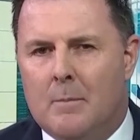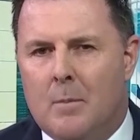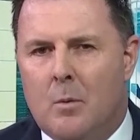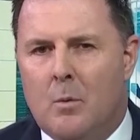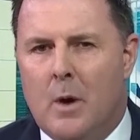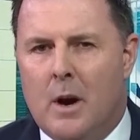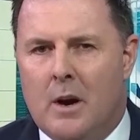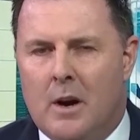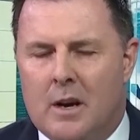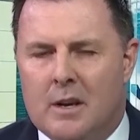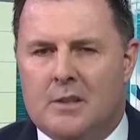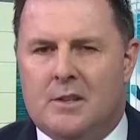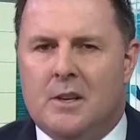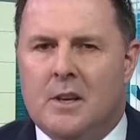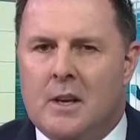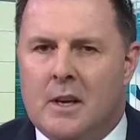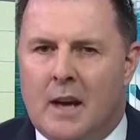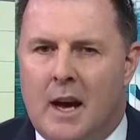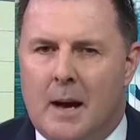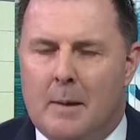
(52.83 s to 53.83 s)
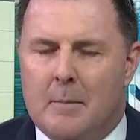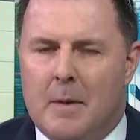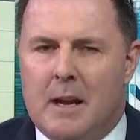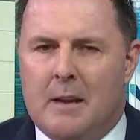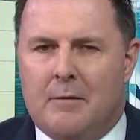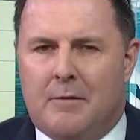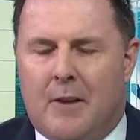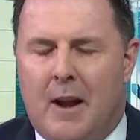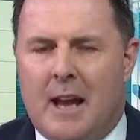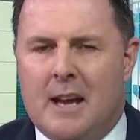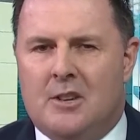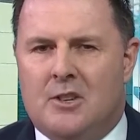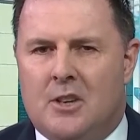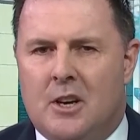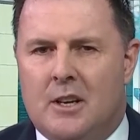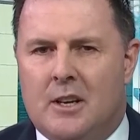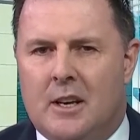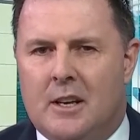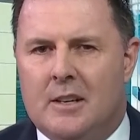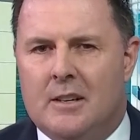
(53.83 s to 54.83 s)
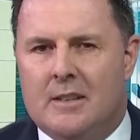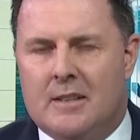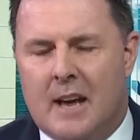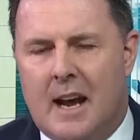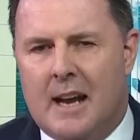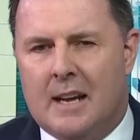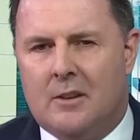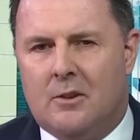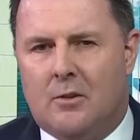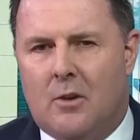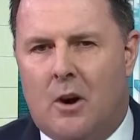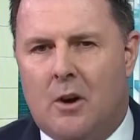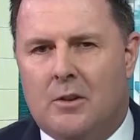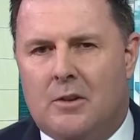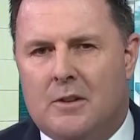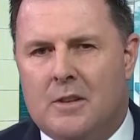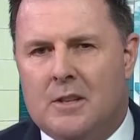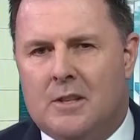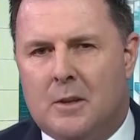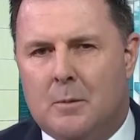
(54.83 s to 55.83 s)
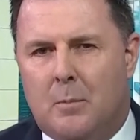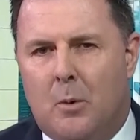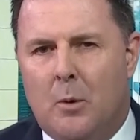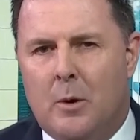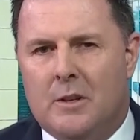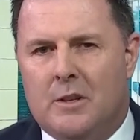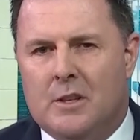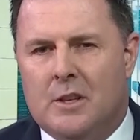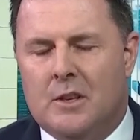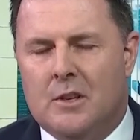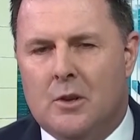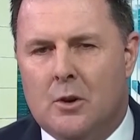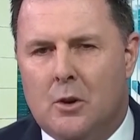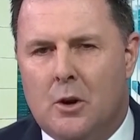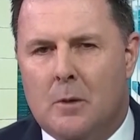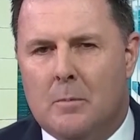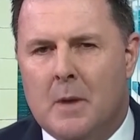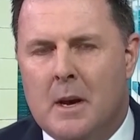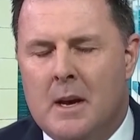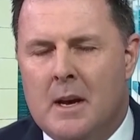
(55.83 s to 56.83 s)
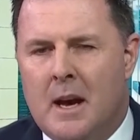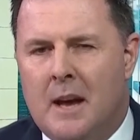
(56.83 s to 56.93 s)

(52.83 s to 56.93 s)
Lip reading: whereas inflation and growth disappointed in Europe,